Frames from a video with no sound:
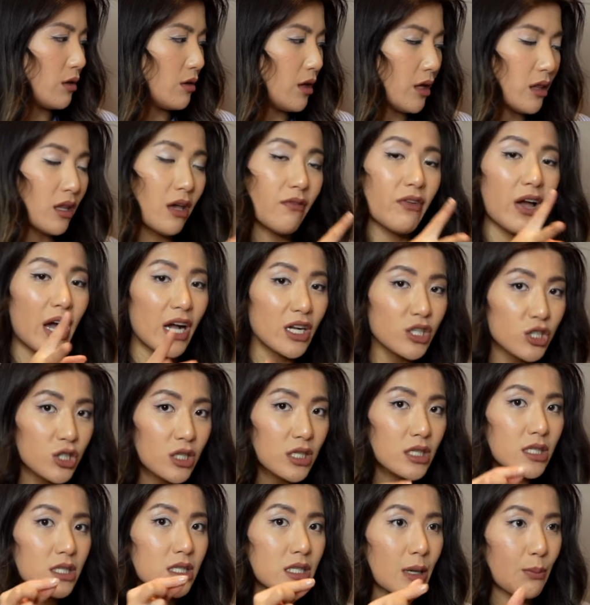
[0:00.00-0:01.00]
like they've
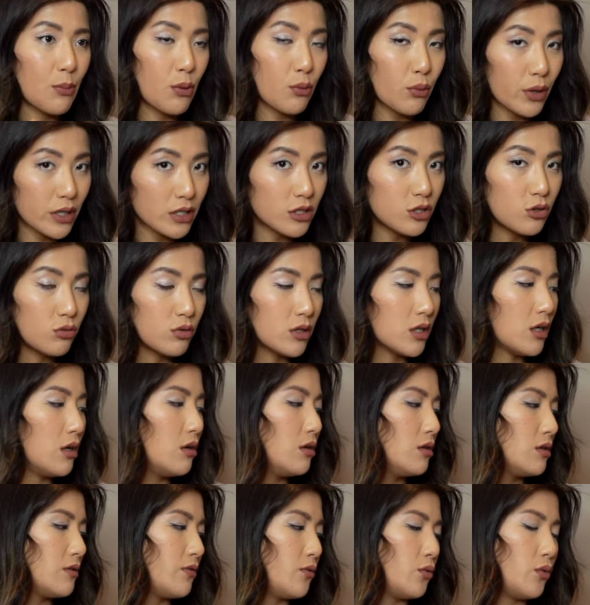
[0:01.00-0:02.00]
actually separated your
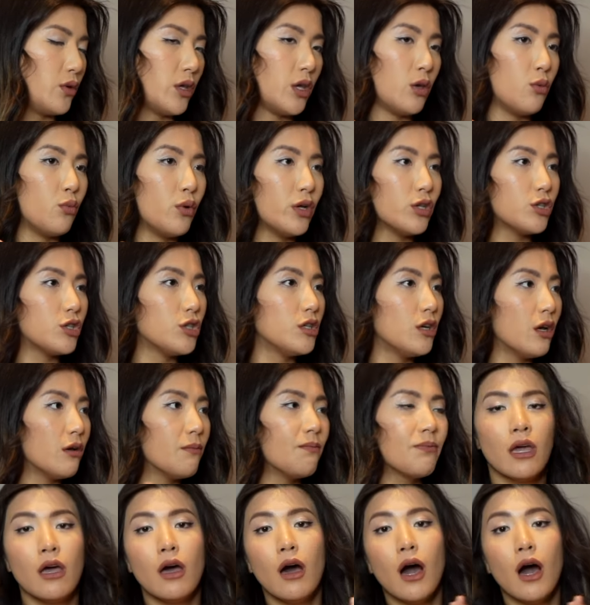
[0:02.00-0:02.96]
toes for you, which, you know,